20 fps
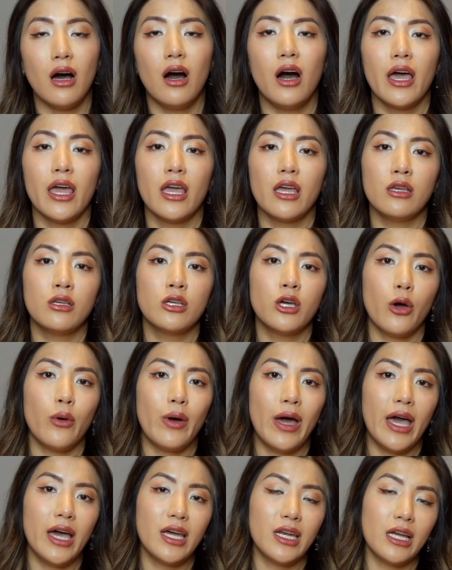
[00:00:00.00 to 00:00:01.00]
I go
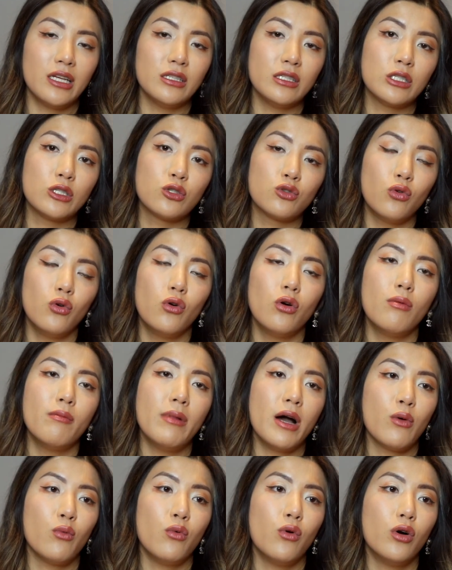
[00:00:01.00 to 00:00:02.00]
ahead and store
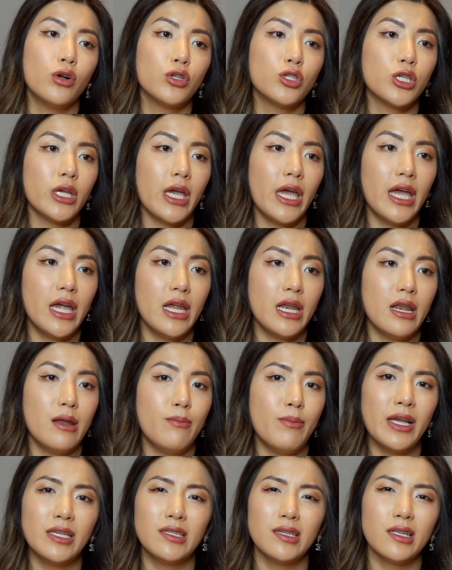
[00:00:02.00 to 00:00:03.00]
my watch in
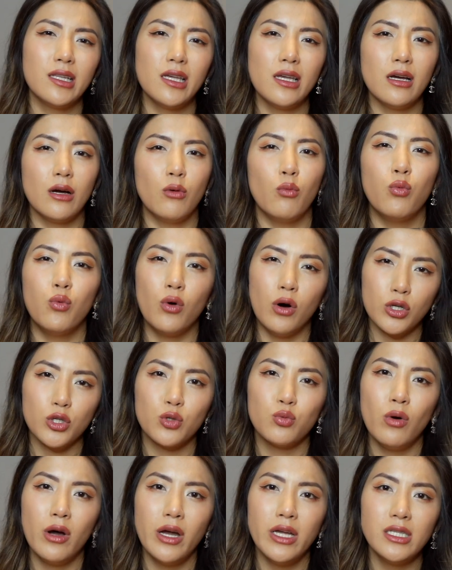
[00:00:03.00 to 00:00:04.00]
basically a
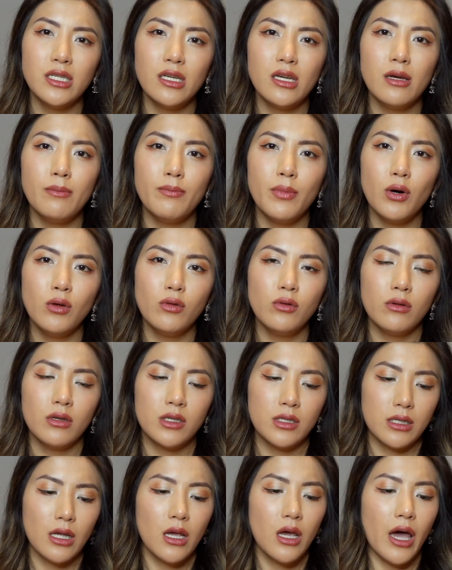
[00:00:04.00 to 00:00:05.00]
watch winder
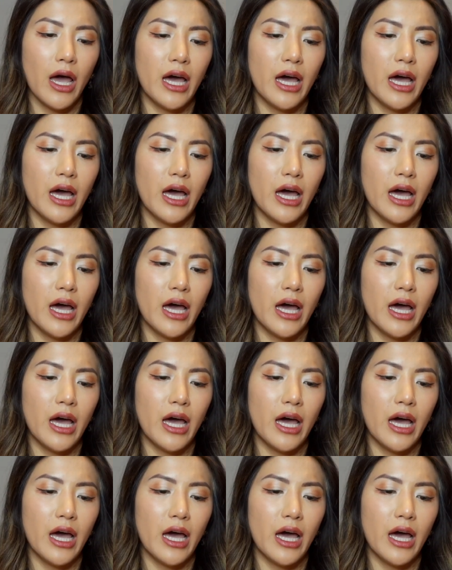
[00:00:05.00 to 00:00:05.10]
box,